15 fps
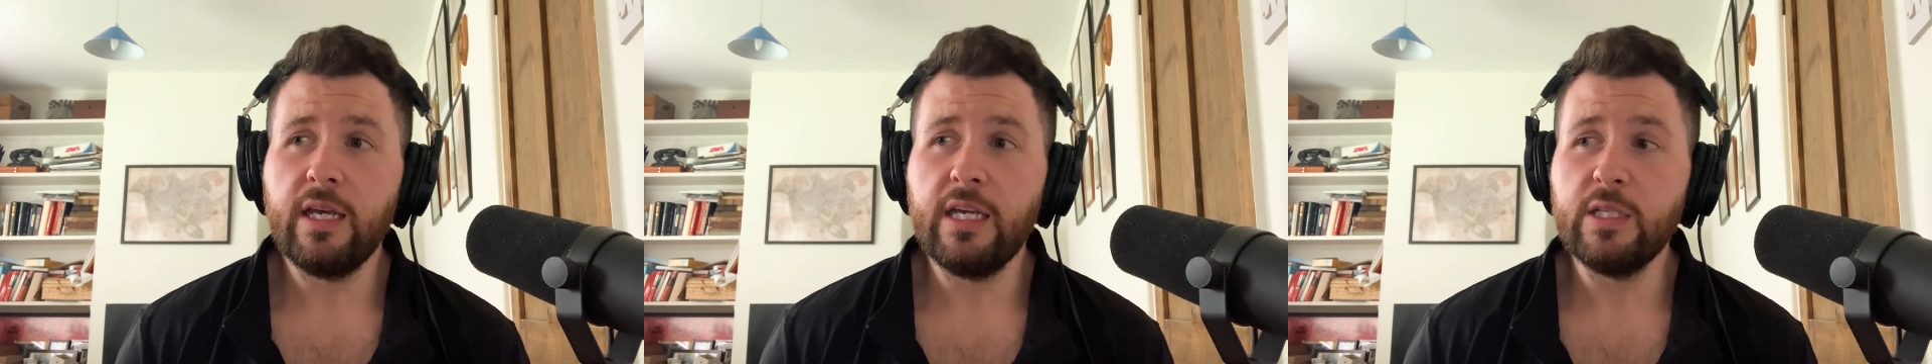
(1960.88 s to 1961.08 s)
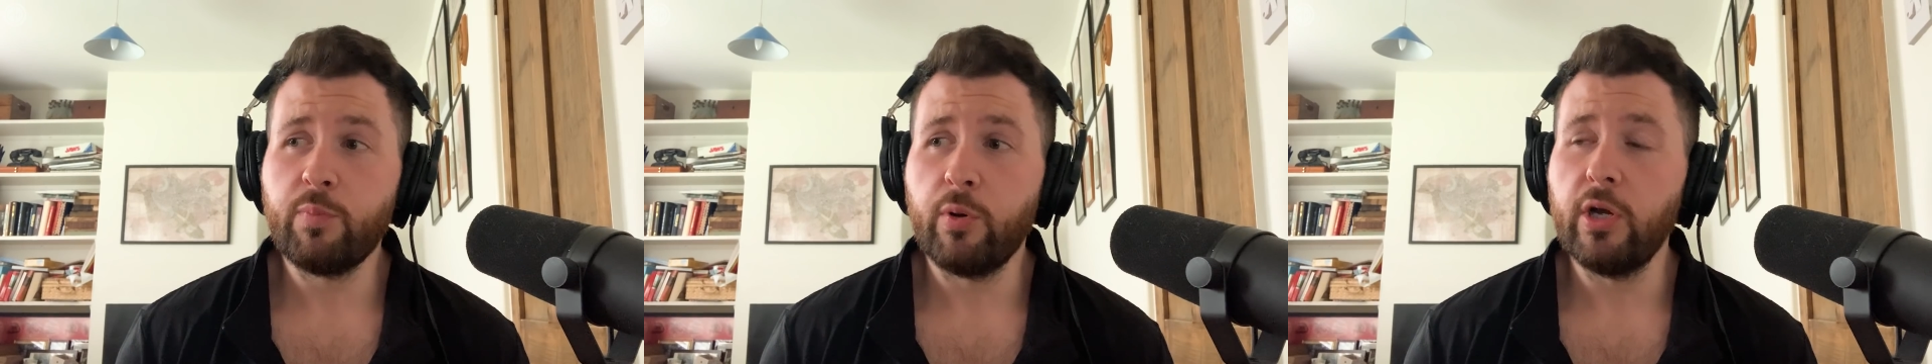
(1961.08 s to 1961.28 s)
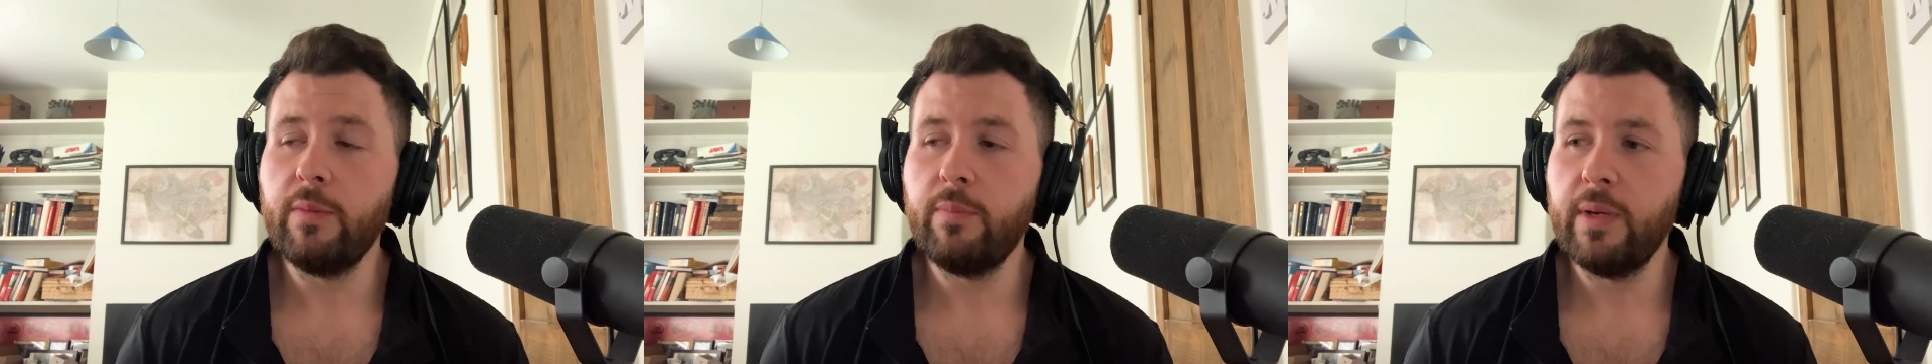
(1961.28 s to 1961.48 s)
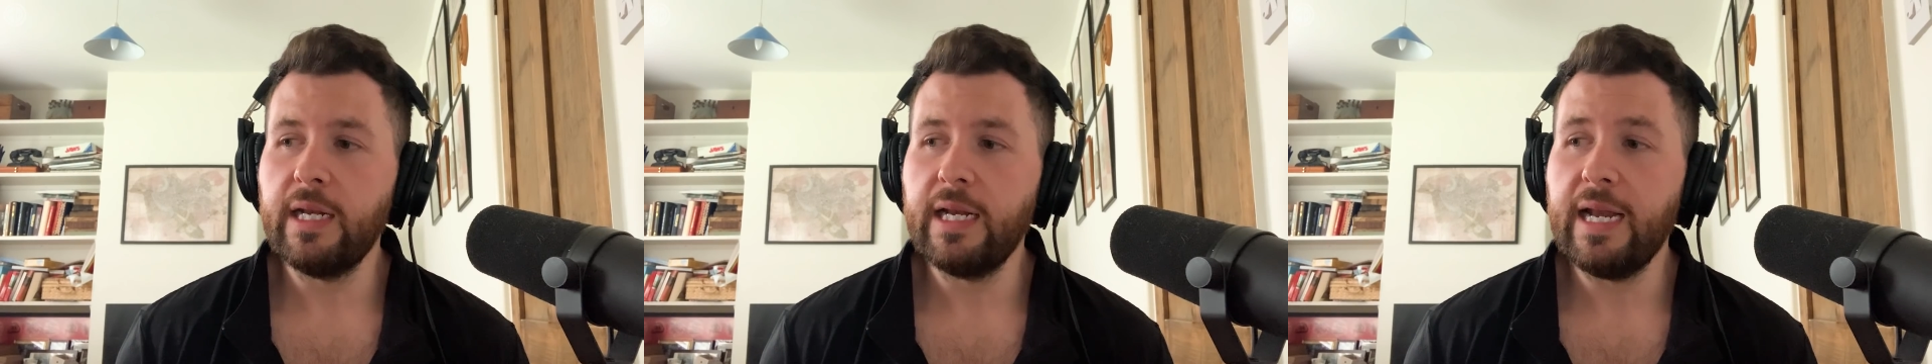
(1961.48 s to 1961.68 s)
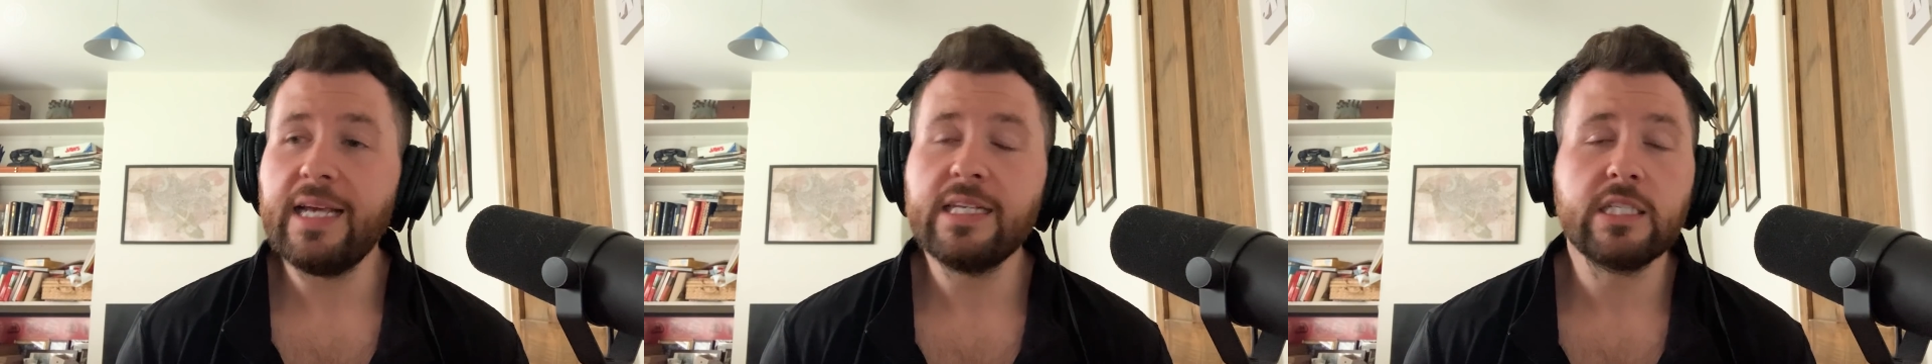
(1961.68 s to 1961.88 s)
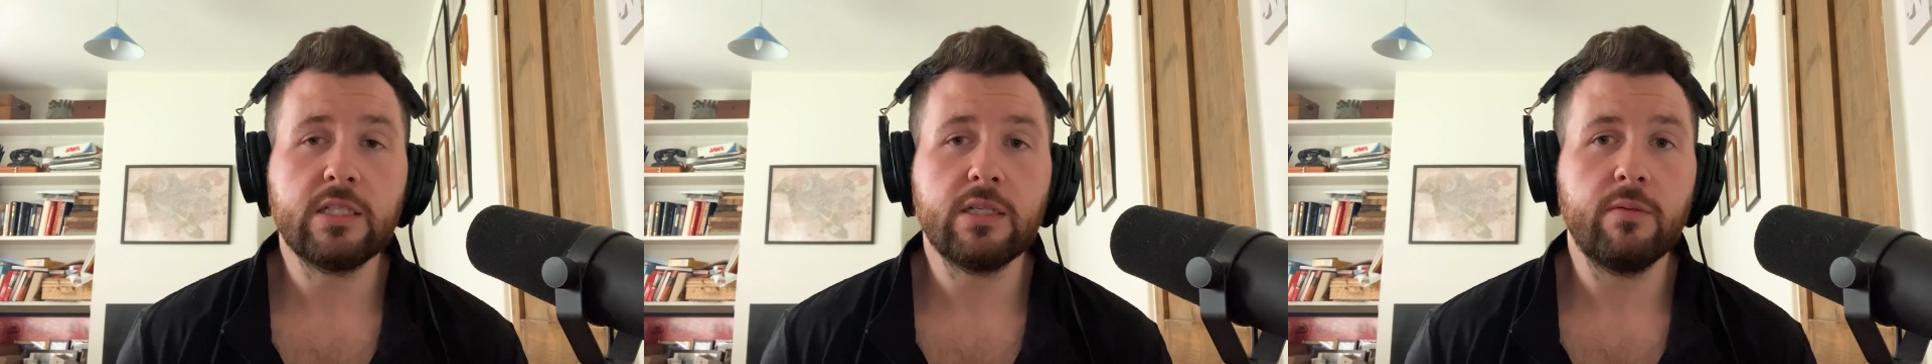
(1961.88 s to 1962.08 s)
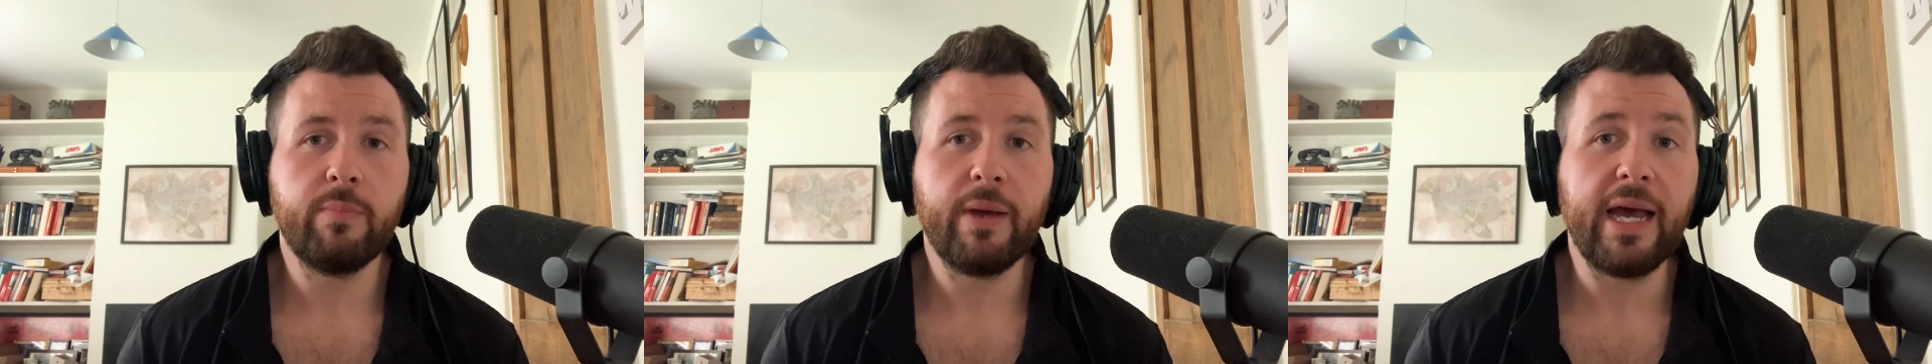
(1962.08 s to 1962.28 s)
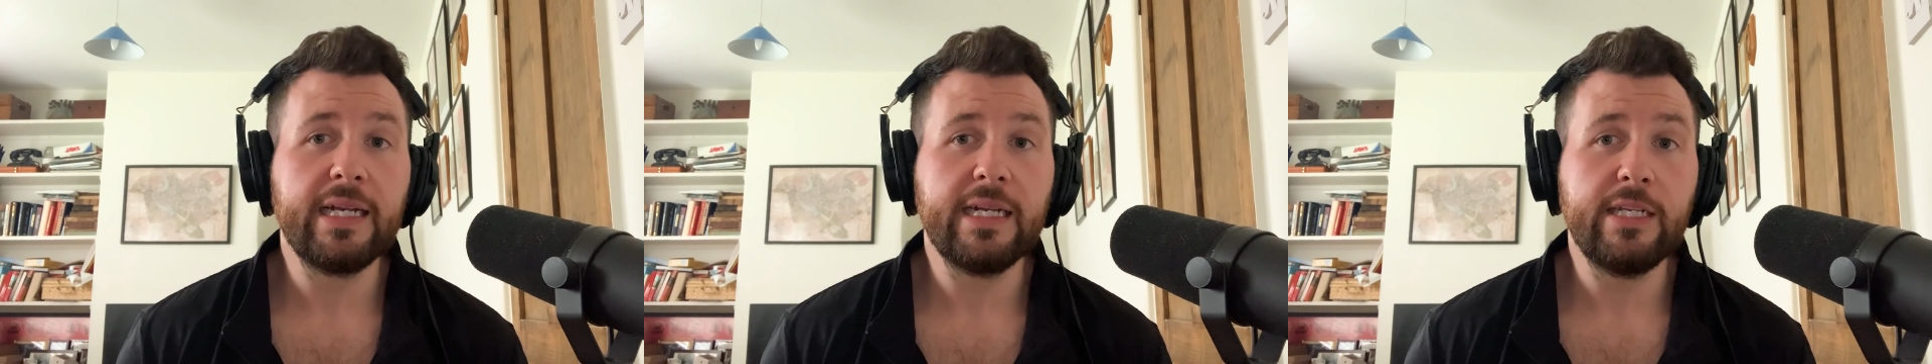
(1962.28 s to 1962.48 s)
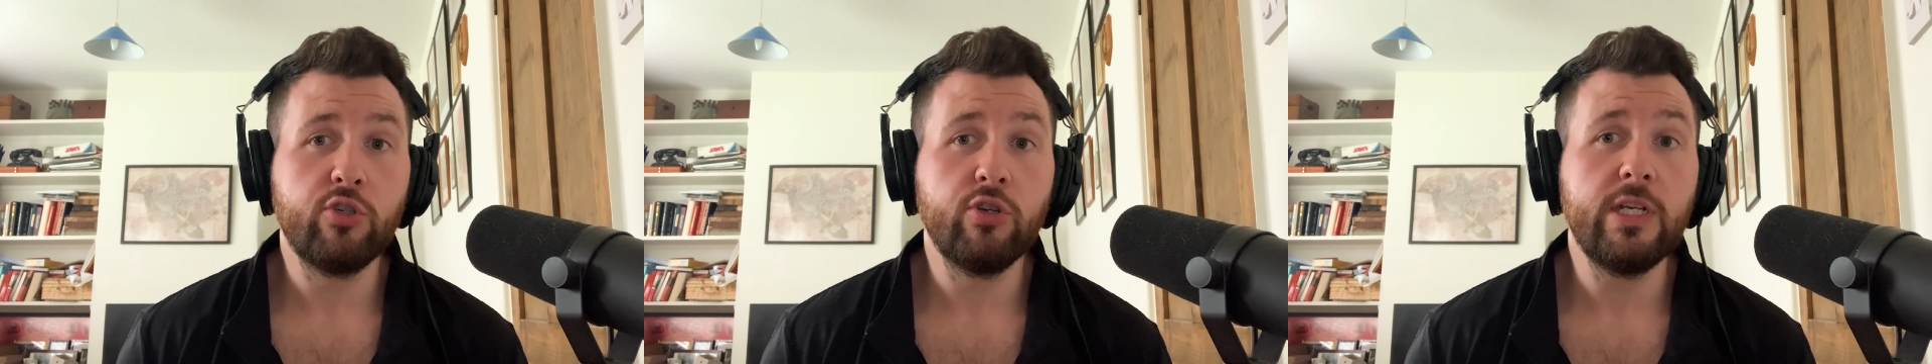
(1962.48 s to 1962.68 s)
He's probably been less badly